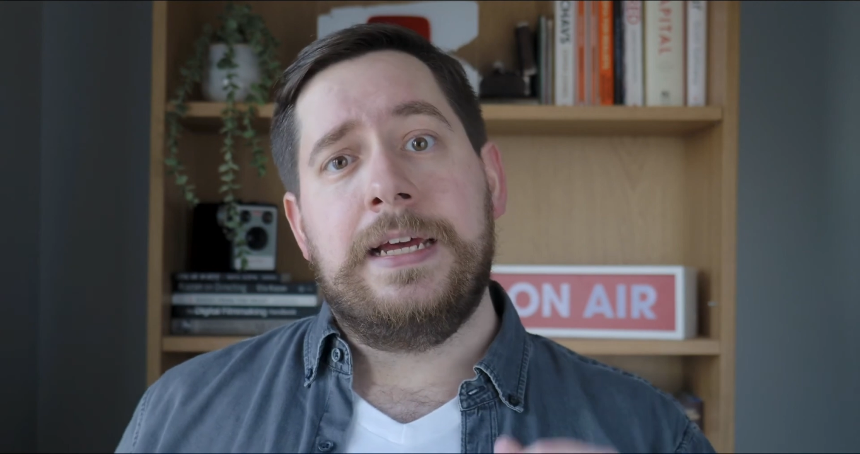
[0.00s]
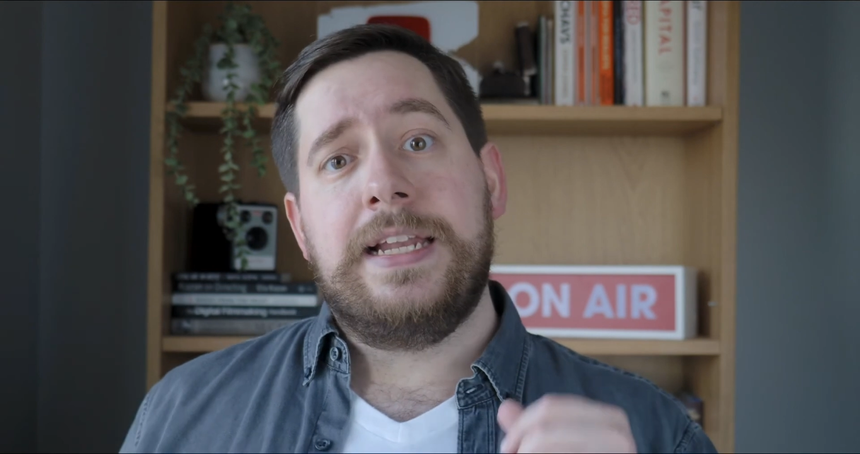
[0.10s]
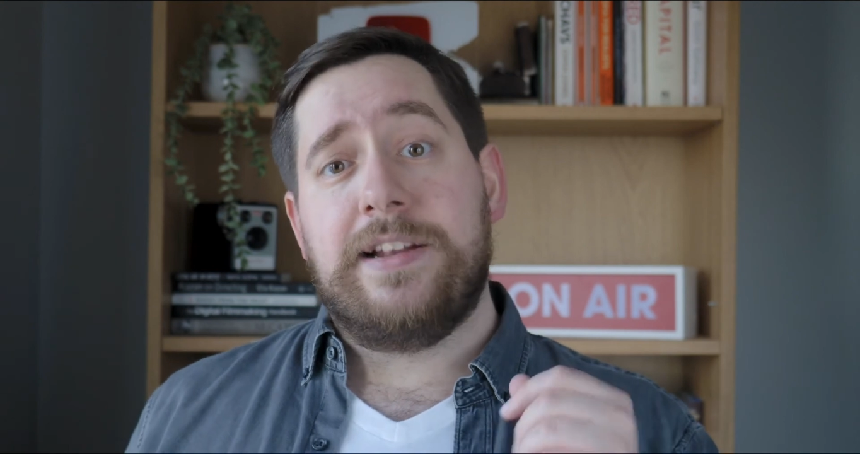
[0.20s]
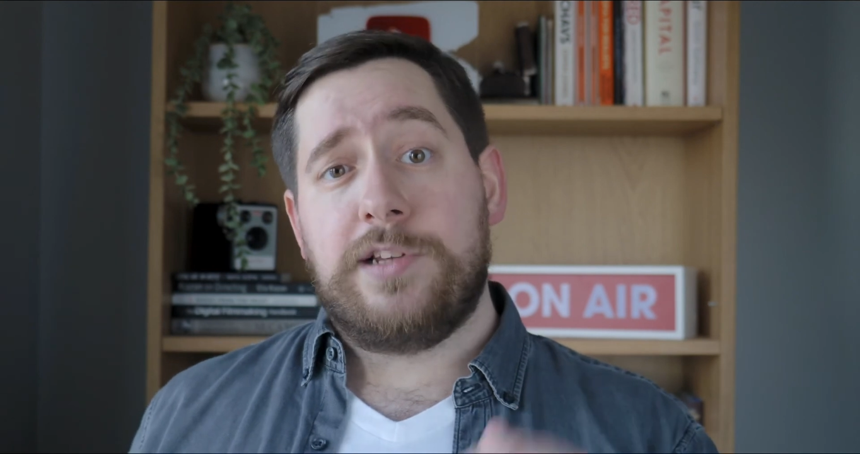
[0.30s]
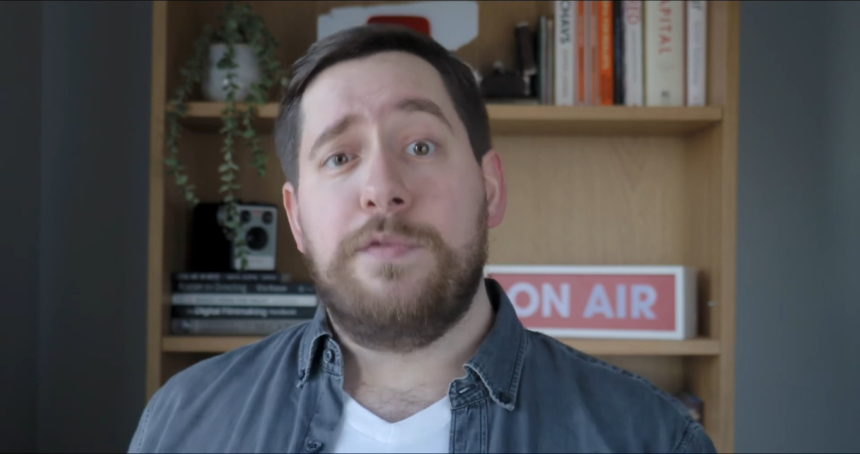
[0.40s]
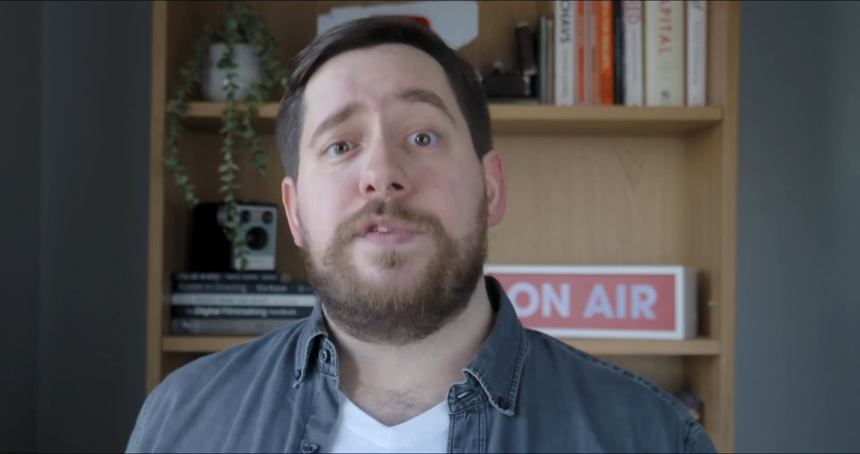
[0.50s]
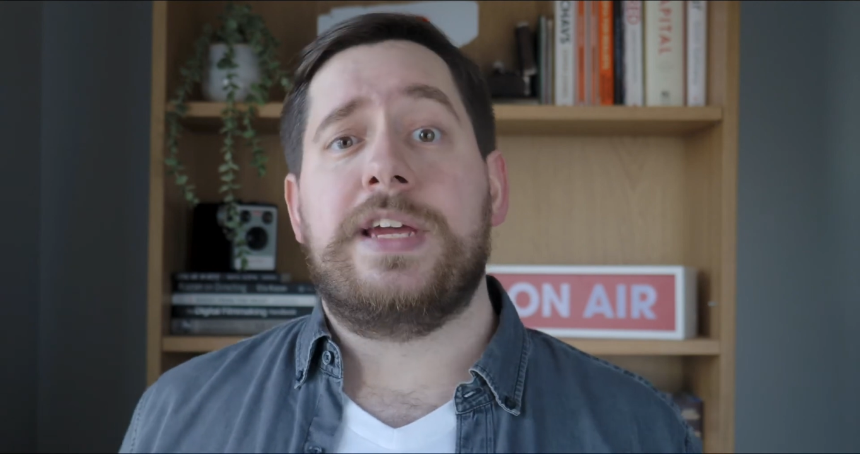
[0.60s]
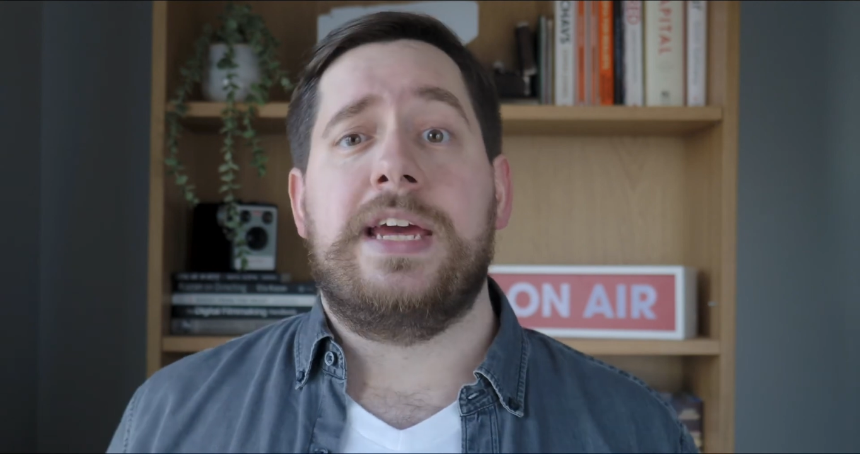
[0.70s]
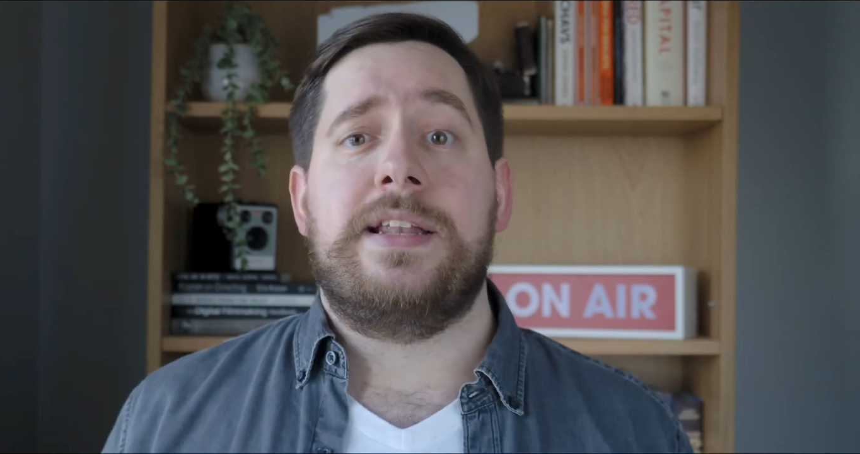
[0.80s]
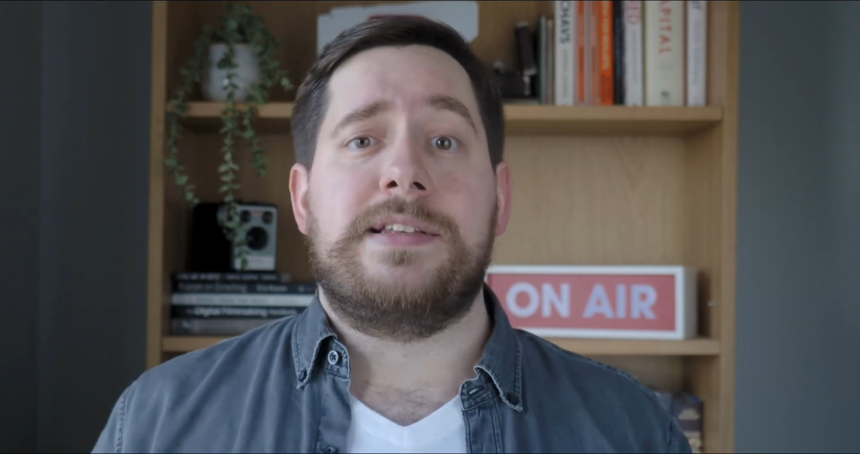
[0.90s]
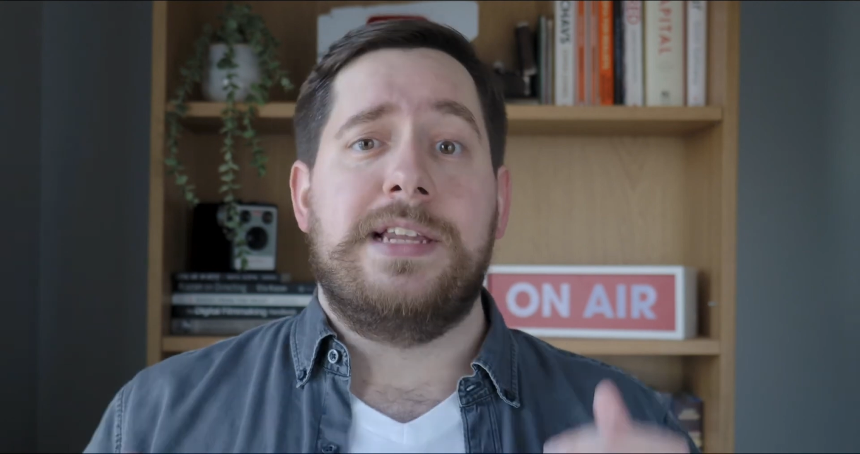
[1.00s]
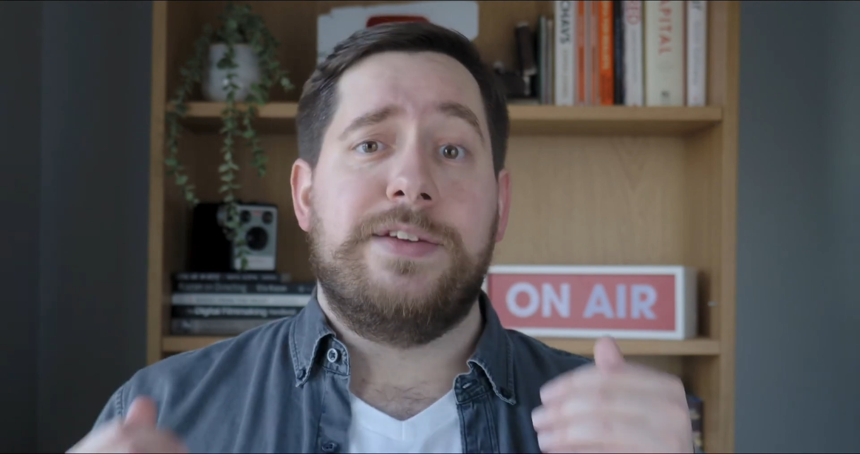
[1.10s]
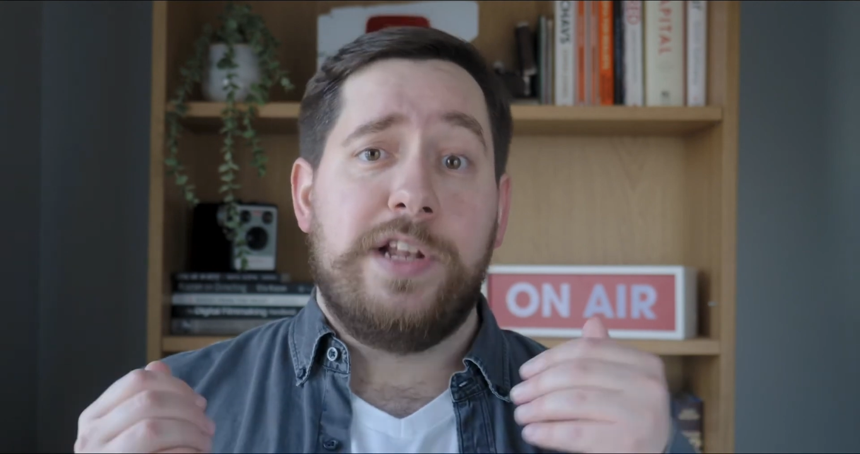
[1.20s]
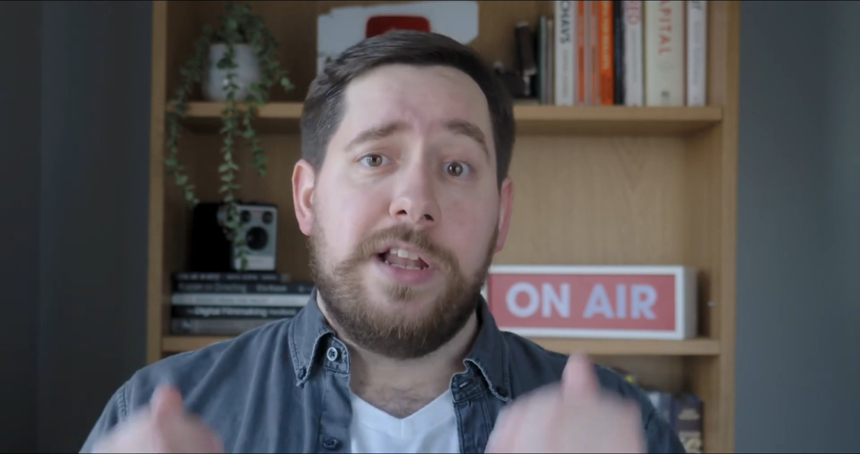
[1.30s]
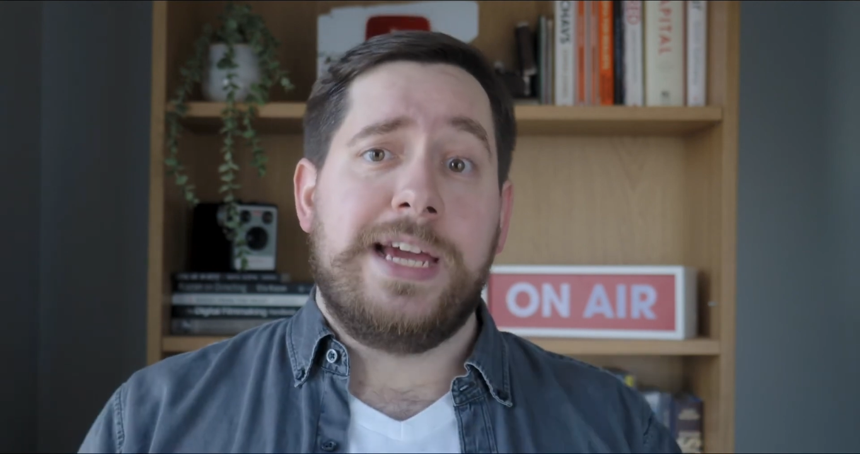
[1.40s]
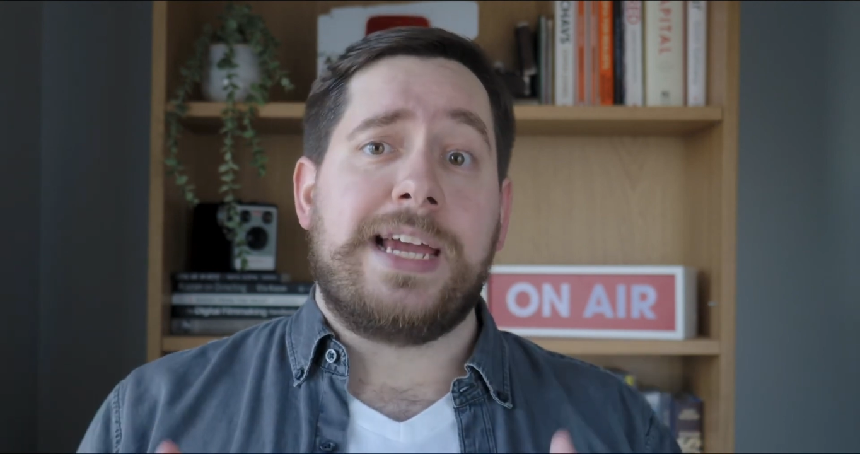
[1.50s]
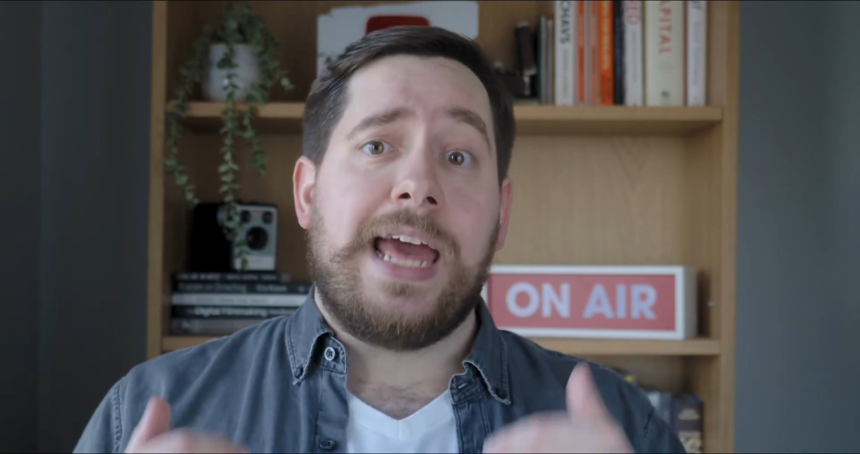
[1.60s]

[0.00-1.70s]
Now don't forget to leave a like